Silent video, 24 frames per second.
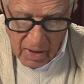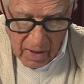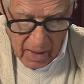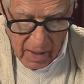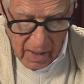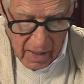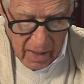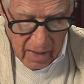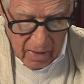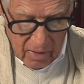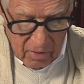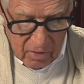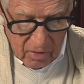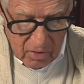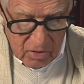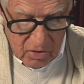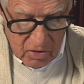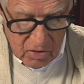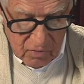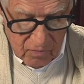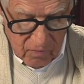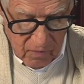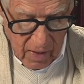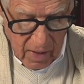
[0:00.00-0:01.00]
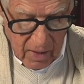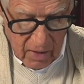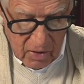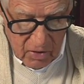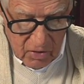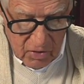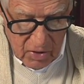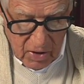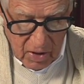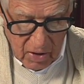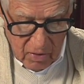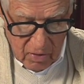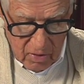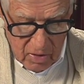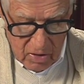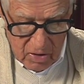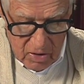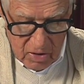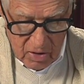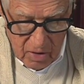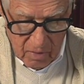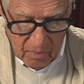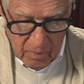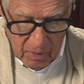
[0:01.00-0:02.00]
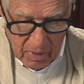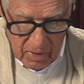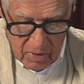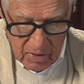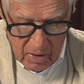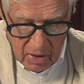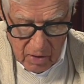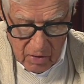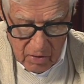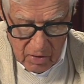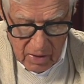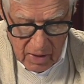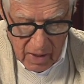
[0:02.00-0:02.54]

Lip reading: and voluntarily submit their